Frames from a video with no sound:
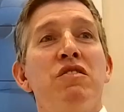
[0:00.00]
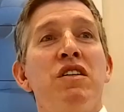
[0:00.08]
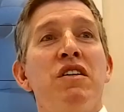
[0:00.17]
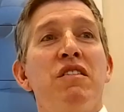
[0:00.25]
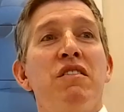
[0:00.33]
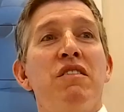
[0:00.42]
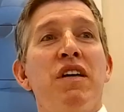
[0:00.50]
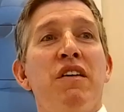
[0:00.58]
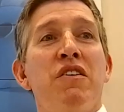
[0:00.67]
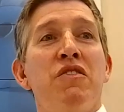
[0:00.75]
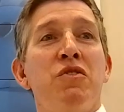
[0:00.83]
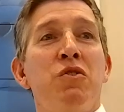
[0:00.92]

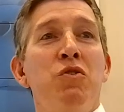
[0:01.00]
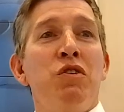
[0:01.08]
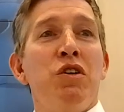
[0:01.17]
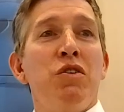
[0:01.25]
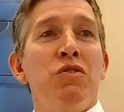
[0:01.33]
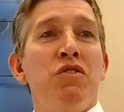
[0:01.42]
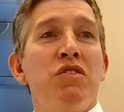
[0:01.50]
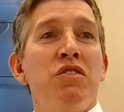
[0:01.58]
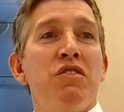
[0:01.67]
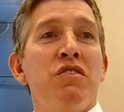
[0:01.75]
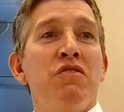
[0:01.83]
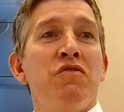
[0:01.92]
there's a whole host
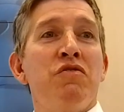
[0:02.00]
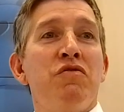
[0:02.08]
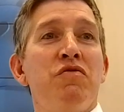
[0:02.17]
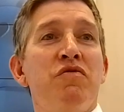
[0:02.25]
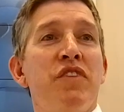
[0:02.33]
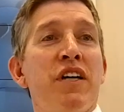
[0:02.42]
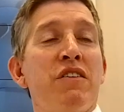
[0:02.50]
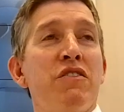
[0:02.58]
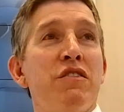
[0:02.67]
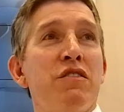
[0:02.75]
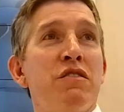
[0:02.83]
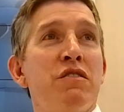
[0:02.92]
of
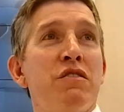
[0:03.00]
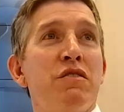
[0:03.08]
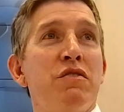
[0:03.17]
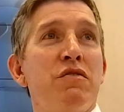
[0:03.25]
factors.